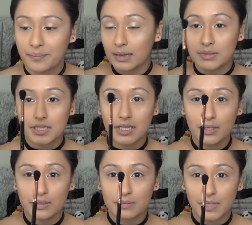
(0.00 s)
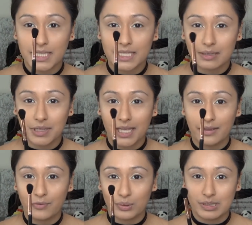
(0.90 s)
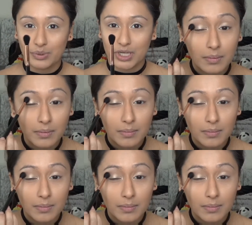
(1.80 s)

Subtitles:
I'm just going to use my Sigma E40 brush.